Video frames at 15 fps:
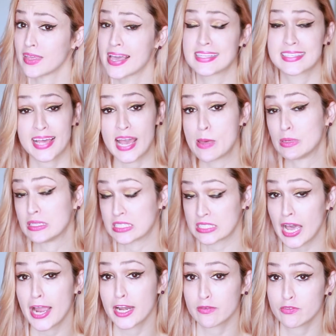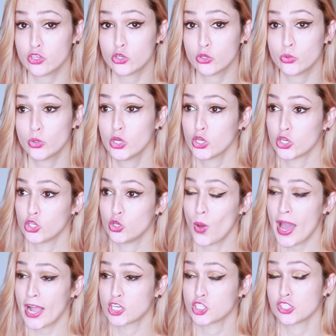things came inside of you,
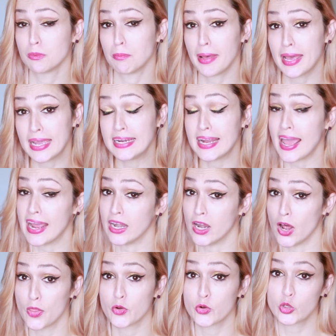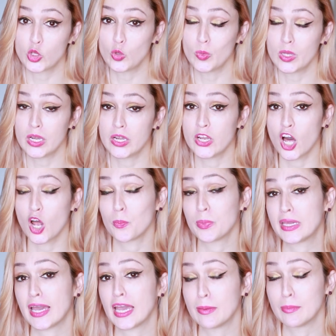you actually made another human, not
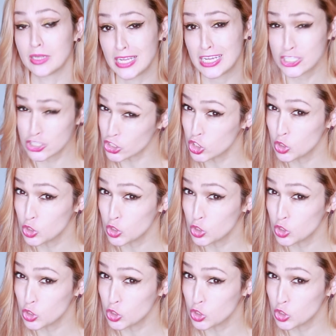became less